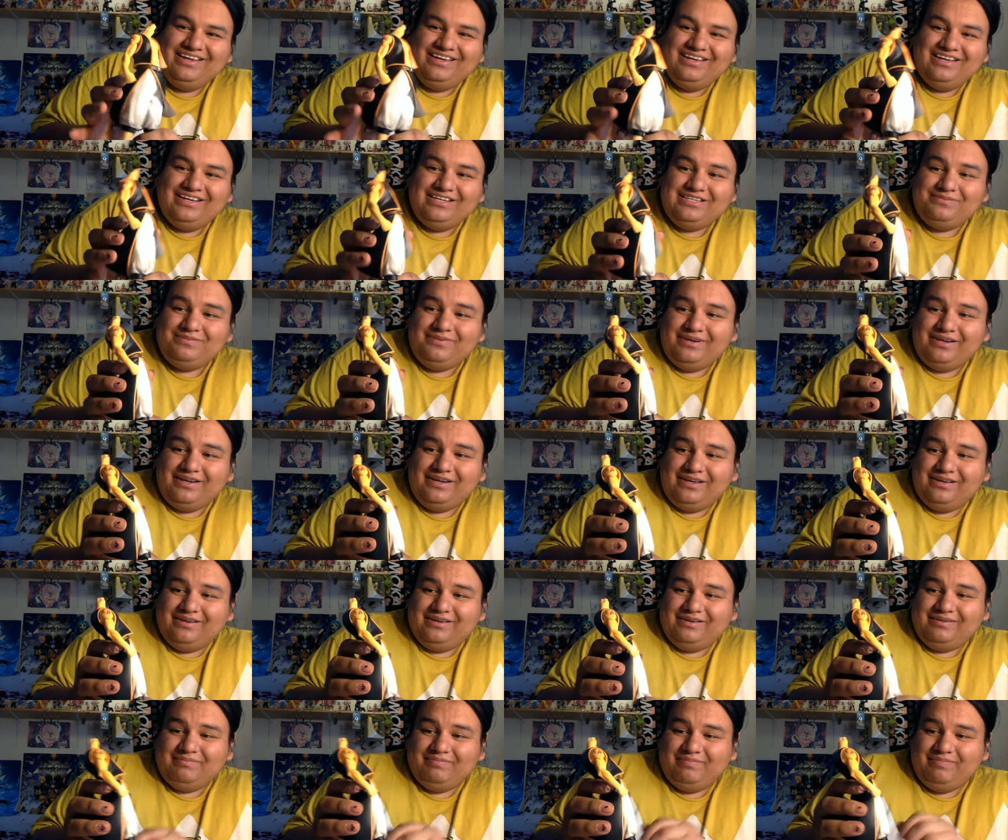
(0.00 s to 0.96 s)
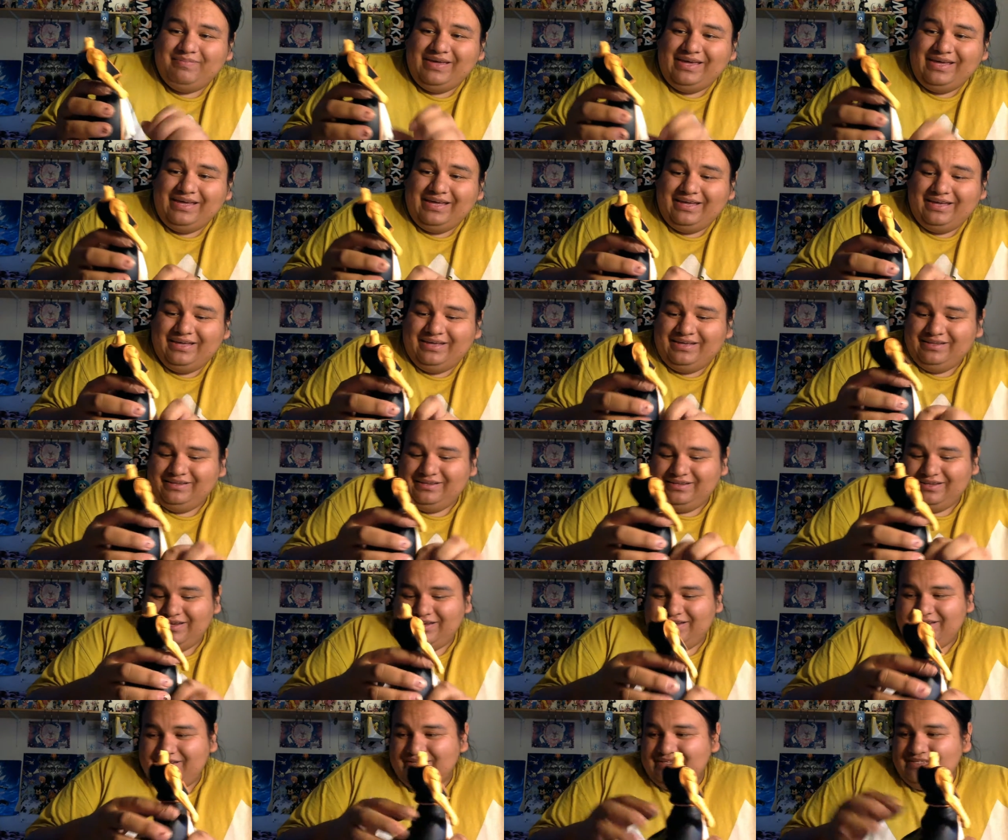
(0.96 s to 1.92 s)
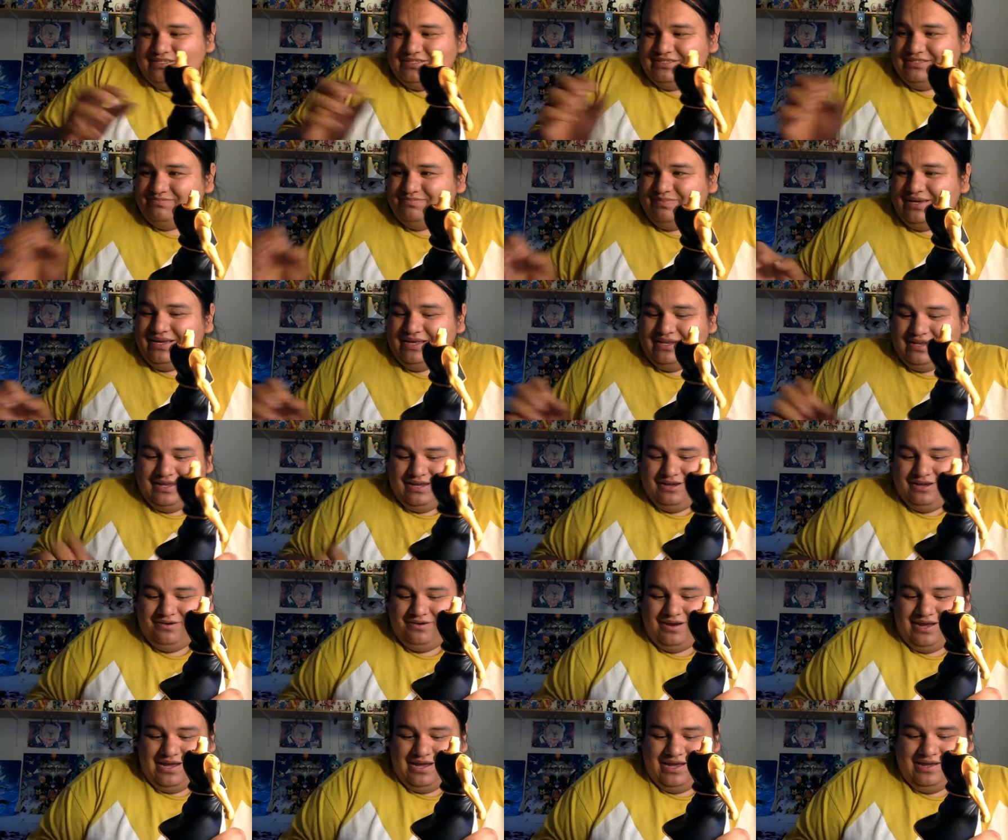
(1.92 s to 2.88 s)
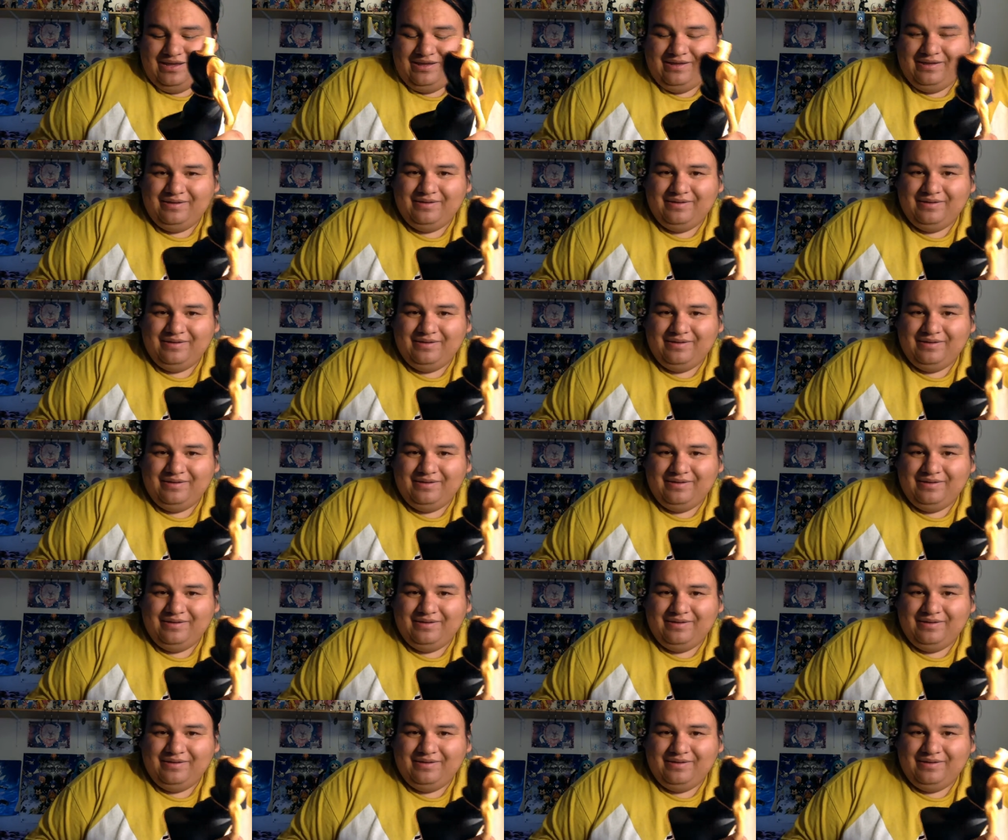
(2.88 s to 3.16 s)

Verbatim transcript: He's pretty big, like he's big like Gray.